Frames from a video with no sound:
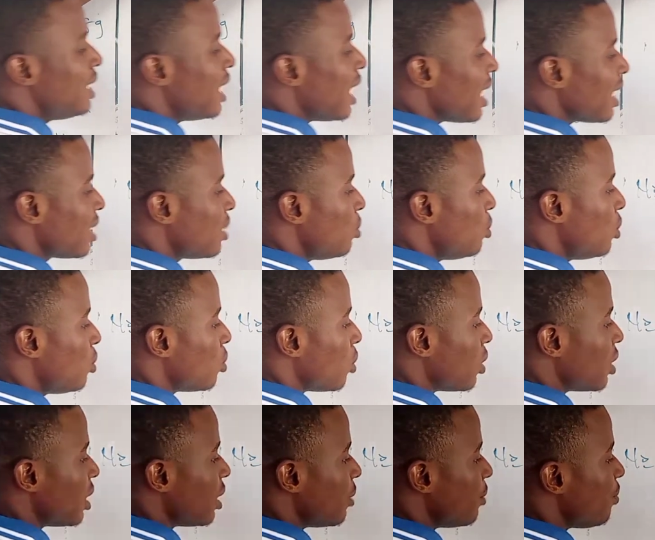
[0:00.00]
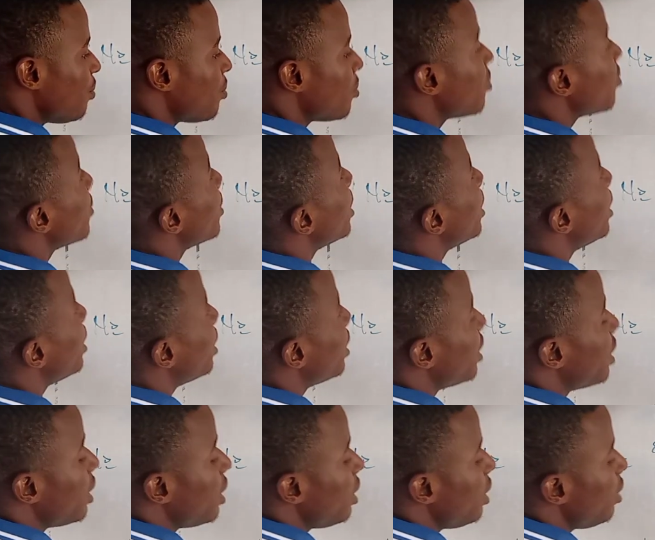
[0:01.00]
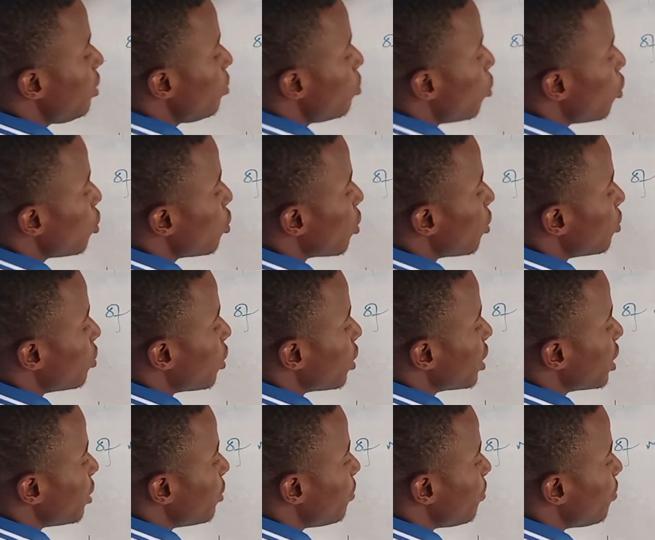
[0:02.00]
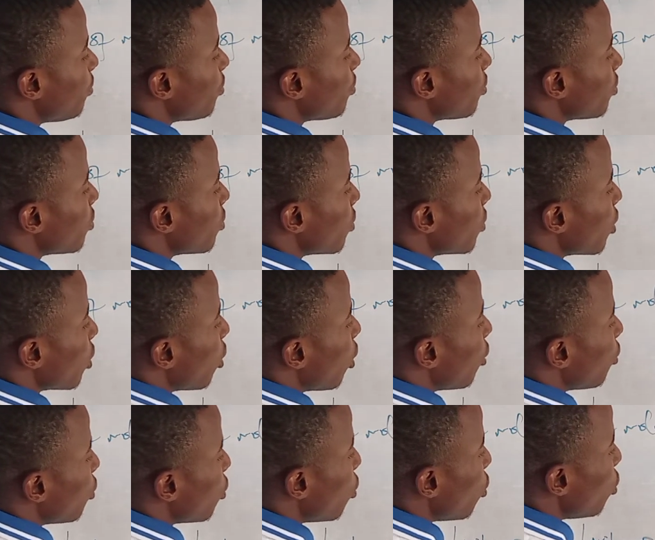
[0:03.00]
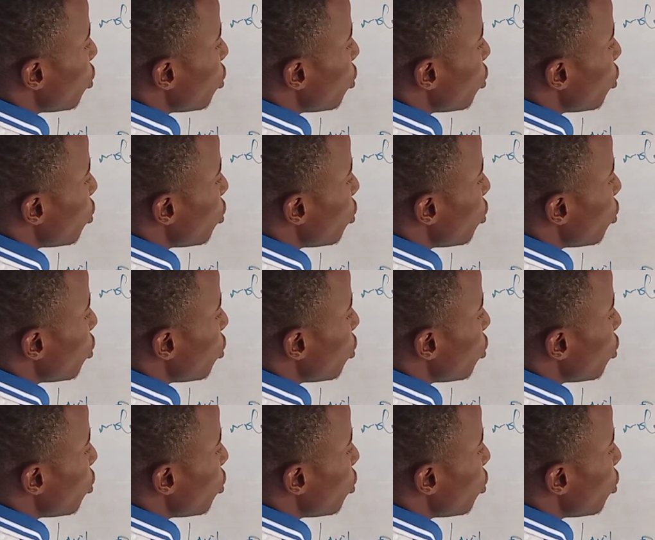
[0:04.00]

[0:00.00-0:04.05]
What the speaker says: react with what? 3 moles of what? Of